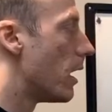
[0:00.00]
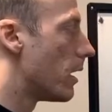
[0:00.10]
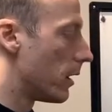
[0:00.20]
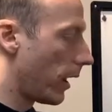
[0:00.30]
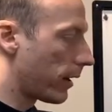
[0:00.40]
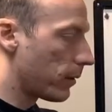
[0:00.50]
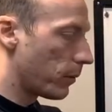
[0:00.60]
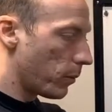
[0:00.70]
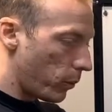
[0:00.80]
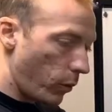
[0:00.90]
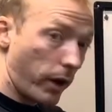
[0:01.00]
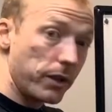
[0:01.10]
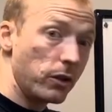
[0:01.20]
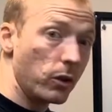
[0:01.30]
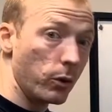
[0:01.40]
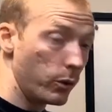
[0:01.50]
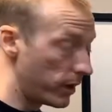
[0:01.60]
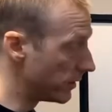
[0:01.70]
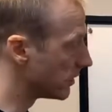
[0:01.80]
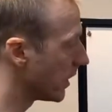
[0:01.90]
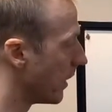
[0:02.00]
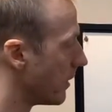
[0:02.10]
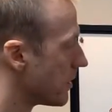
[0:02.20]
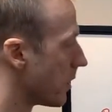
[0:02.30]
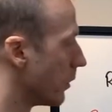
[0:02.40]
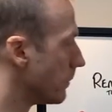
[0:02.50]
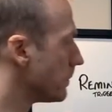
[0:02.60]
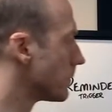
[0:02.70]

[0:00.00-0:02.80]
like what can you do instead? So